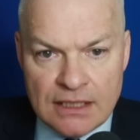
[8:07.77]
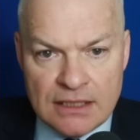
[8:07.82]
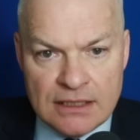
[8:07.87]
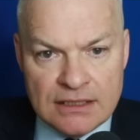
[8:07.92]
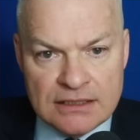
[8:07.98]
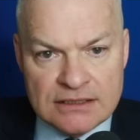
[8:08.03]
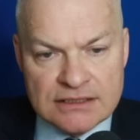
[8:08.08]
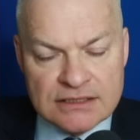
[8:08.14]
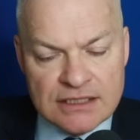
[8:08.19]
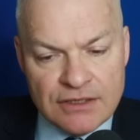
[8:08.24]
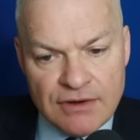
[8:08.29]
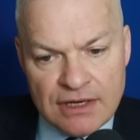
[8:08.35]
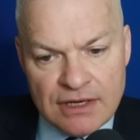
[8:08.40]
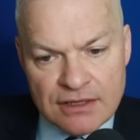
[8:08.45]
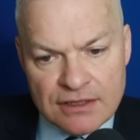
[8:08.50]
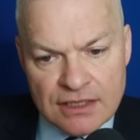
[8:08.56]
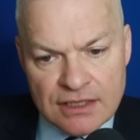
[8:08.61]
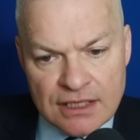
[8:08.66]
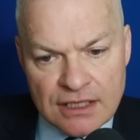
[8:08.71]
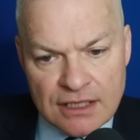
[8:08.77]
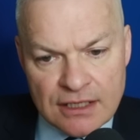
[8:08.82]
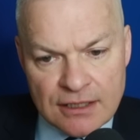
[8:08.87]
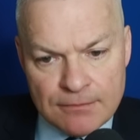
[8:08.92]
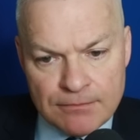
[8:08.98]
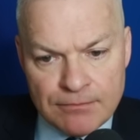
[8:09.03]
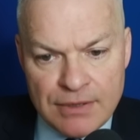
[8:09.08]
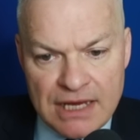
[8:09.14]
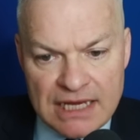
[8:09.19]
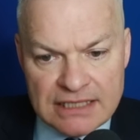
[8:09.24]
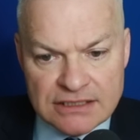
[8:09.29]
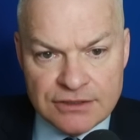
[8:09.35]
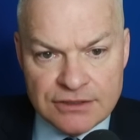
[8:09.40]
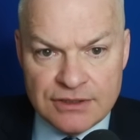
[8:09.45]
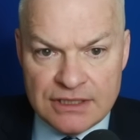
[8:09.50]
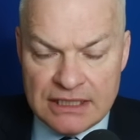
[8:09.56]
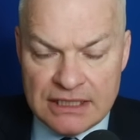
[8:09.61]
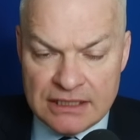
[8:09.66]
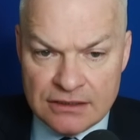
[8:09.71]
Is there anything
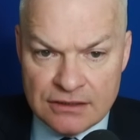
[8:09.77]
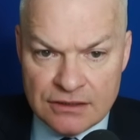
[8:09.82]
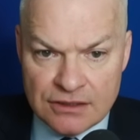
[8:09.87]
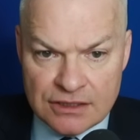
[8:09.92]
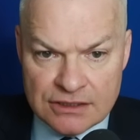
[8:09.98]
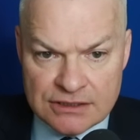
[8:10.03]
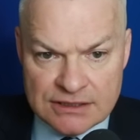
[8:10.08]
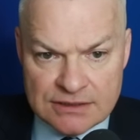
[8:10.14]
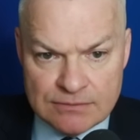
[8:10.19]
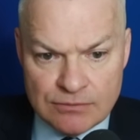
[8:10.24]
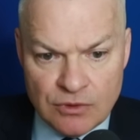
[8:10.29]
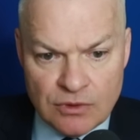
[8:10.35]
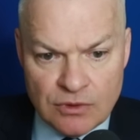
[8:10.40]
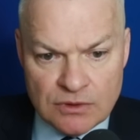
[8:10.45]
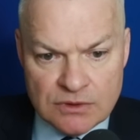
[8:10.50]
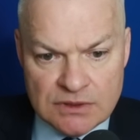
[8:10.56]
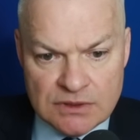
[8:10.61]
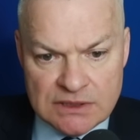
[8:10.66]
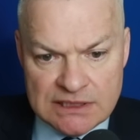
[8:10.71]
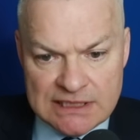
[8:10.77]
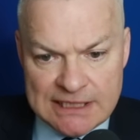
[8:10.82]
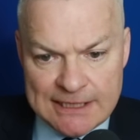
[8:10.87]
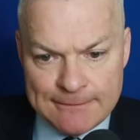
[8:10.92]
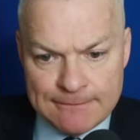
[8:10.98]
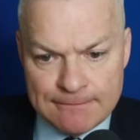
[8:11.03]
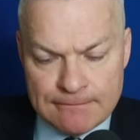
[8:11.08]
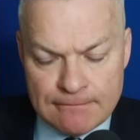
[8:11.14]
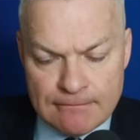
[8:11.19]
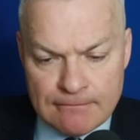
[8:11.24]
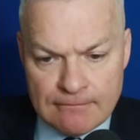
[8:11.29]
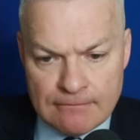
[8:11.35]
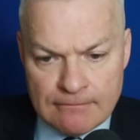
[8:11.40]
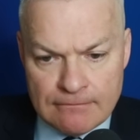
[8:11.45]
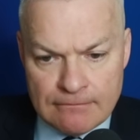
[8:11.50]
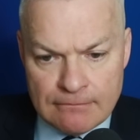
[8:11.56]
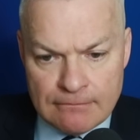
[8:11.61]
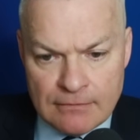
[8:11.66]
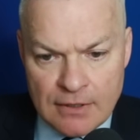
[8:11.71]
better in this spot?
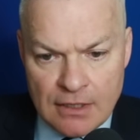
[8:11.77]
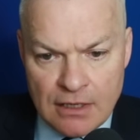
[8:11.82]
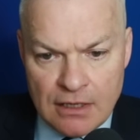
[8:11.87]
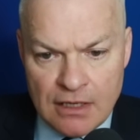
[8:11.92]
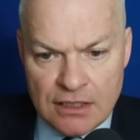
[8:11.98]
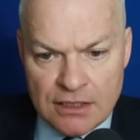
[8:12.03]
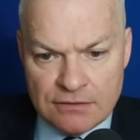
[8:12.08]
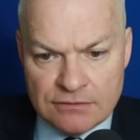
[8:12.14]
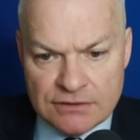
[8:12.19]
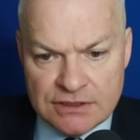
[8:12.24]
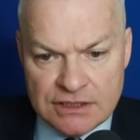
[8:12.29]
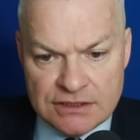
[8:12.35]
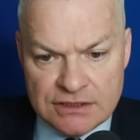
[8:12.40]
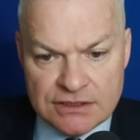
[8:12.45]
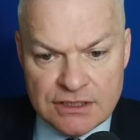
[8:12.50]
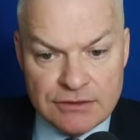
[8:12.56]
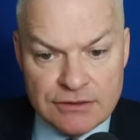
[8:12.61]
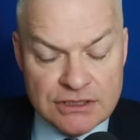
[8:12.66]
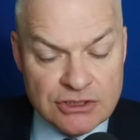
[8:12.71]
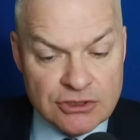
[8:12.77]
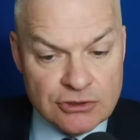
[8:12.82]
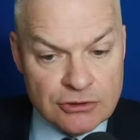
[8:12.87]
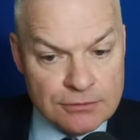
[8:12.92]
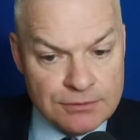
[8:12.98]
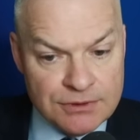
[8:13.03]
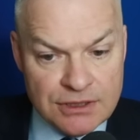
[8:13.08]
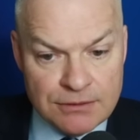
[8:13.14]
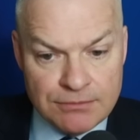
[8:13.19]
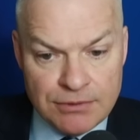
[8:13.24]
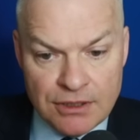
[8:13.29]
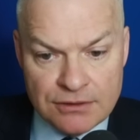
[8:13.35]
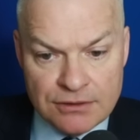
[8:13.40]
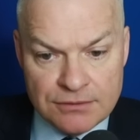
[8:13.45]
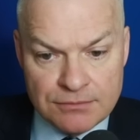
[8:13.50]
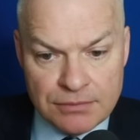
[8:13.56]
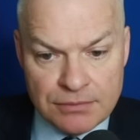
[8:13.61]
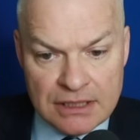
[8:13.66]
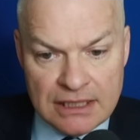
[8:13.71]
I don't think so. It's stopping
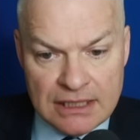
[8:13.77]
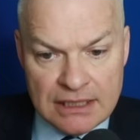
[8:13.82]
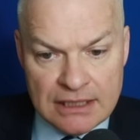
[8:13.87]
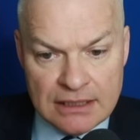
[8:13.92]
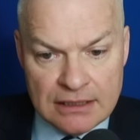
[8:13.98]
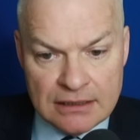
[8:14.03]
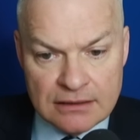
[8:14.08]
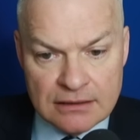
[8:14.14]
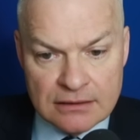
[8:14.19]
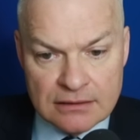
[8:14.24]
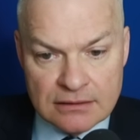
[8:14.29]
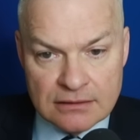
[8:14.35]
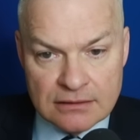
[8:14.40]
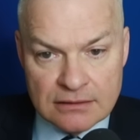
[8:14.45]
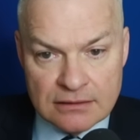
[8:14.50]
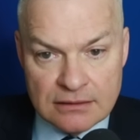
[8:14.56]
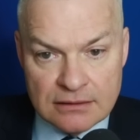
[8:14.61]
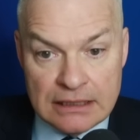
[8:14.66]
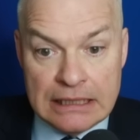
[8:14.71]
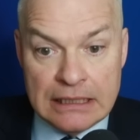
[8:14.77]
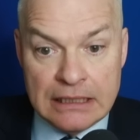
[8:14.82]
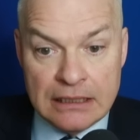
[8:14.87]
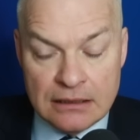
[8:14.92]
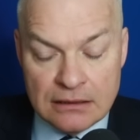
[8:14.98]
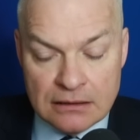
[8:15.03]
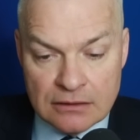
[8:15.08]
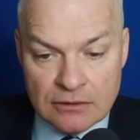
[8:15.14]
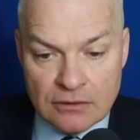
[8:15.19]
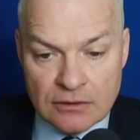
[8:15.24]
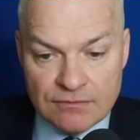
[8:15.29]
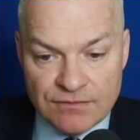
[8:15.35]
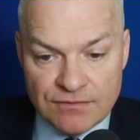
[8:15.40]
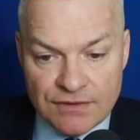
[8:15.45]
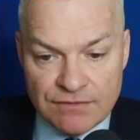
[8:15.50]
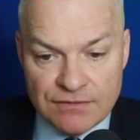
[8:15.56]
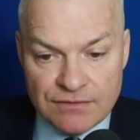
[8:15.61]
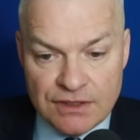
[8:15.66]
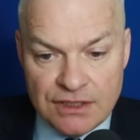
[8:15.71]
opponent playing in column
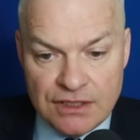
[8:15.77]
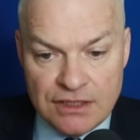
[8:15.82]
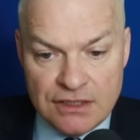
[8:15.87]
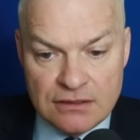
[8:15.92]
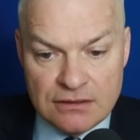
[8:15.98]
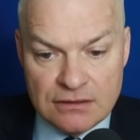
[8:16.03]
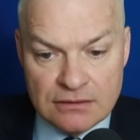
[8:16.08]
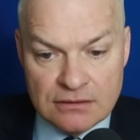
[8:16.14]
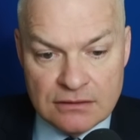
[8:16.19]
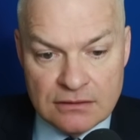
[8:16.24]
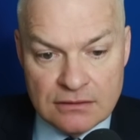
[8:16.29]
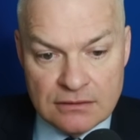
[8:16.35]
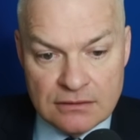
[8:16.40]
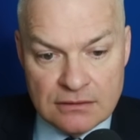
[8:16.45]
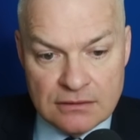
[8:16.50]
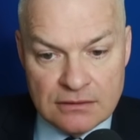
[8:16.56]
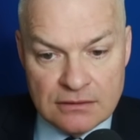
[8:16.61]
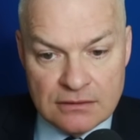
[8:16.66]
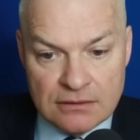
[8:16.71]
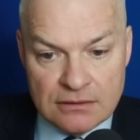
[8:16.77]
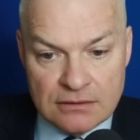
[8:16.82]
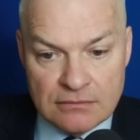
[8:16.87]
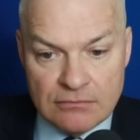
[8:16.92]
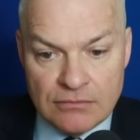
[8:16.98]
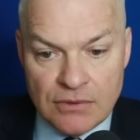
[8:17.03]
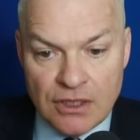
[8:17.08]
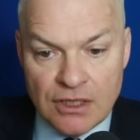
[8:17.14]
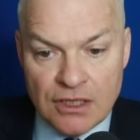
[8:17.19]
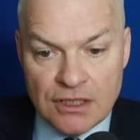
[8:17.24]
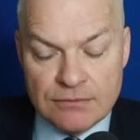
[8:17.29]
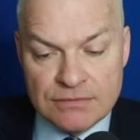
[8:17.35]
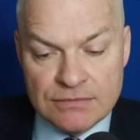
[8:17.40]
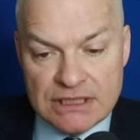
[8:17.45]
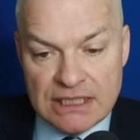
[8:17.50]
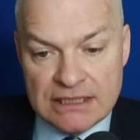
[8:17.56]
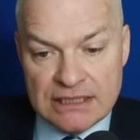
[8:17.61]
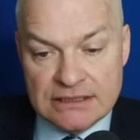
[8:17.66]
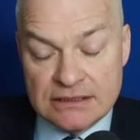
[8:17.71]
15. Mime
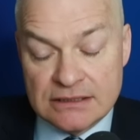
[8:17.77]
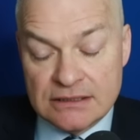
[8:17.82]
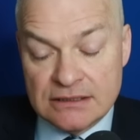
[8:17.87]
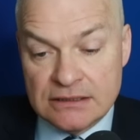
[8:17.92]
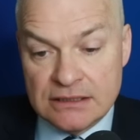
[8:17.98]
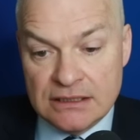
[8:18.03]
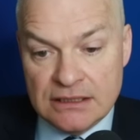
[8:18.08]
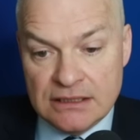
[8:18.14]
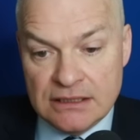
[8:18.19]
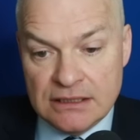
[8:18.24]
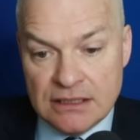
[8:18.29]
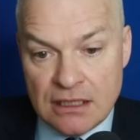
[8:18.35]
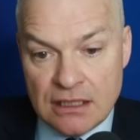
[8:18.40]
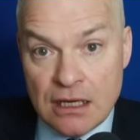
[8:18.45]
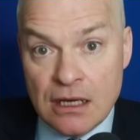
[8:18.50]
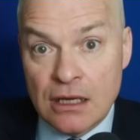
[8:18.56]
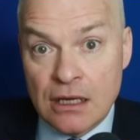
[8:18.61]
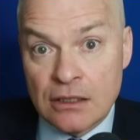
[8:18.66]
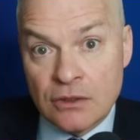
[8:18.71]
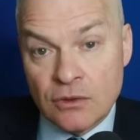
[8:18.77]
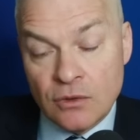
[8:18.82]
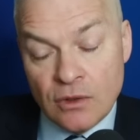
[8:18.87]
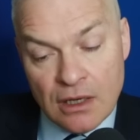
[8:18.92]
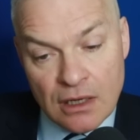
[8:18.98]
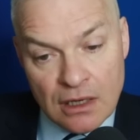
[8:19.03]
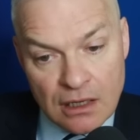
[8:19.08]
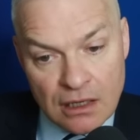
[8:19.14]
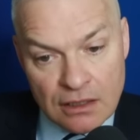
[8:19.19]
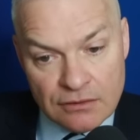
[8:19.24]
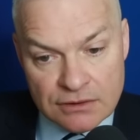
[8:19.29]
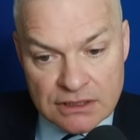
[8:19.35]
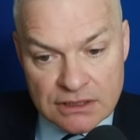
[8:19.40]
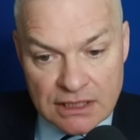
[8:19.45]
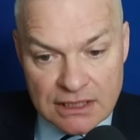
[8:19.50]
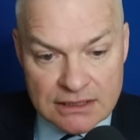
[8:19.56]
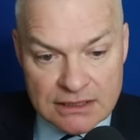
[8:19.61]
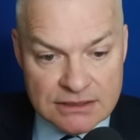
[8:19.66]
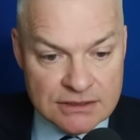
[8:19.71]
takes D, O, R, and
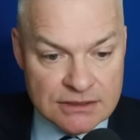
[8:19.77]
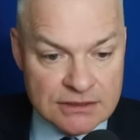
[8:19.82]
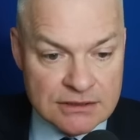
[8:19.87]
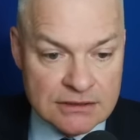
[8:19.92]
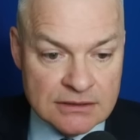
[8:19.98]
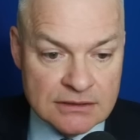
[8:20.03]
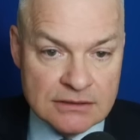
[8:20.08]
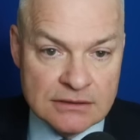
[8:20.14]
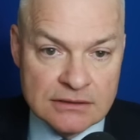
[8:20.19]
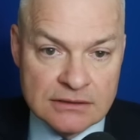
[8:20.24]
S.